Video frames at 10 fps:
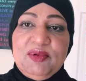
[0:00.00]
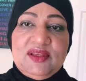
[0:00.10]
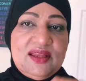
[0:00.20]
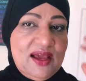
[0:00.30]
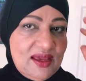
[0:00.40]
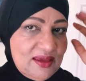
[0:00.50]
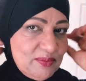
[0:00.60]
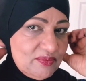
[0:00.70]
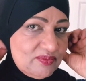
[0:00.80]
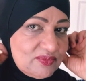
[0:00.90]
but I
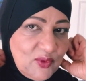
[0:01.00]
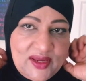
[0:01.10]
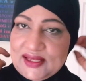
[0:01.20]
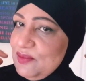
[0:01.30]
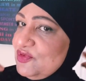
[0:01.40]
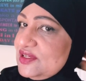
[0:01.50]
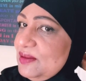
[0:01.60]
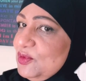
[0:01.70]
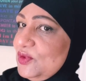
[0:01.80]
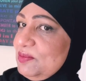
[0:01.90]
am quite
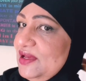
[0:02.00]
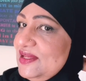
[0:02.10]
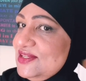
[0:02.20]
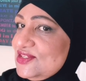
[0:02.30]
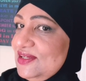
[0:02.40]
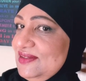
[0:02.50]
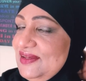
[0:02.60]
comfortable with my Ninja.